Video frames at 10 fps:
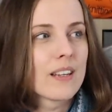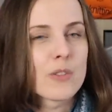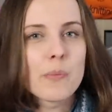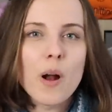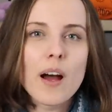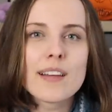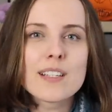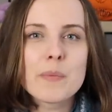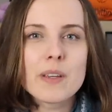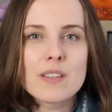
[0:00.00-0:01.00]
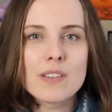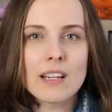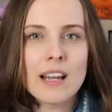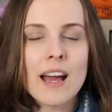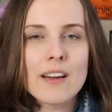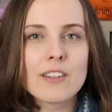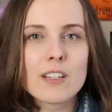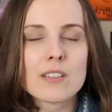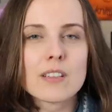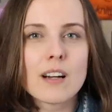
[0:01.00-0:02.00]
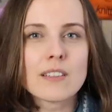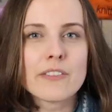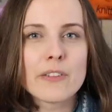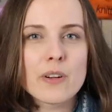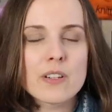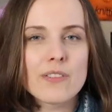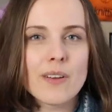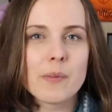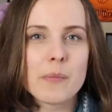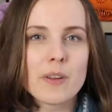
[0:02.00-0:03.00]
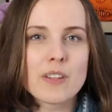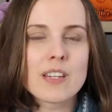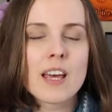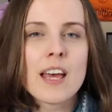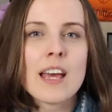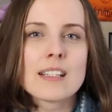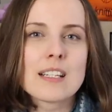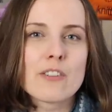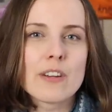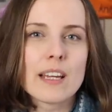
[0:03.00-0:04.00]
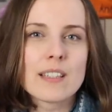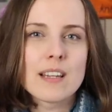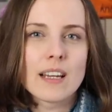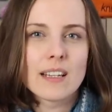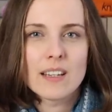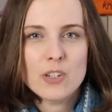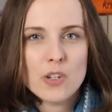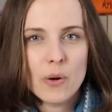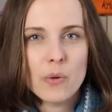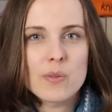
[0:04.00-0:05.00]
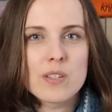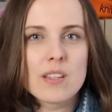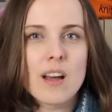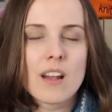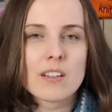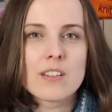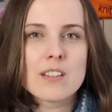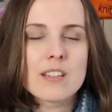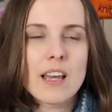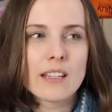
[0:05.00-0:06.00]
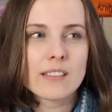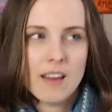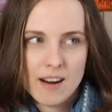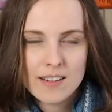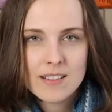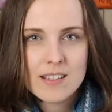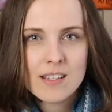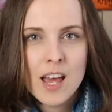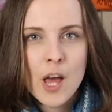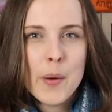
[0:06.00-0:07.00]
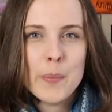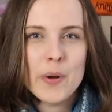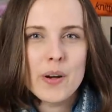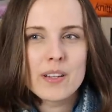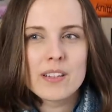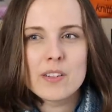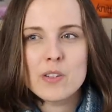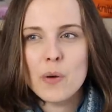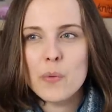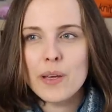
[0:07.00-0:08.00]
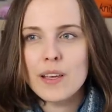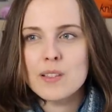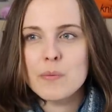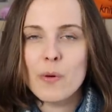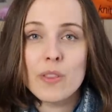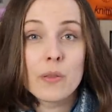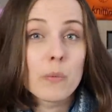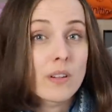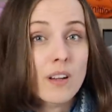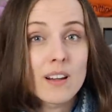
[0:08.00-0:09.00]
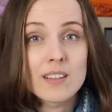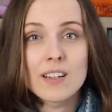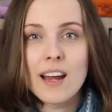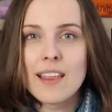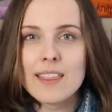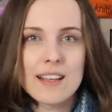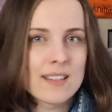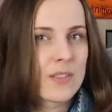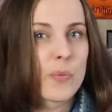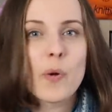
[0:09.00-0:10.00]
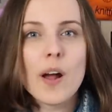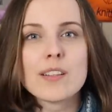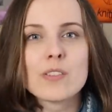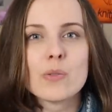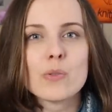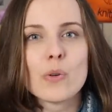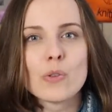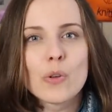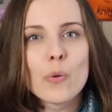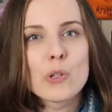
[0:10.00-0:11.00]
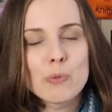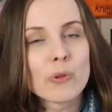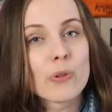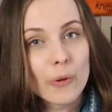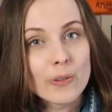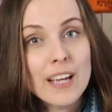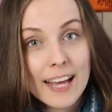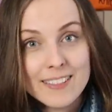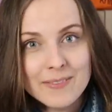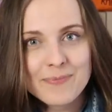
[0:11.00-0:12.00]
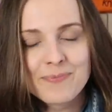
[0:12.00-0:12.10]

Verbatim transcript: surprise because you can have a look on the first of every month KnitCrate kind of shows colors and yarns but there's always more than one color and that's a surprise. You don't know which one you're going to get.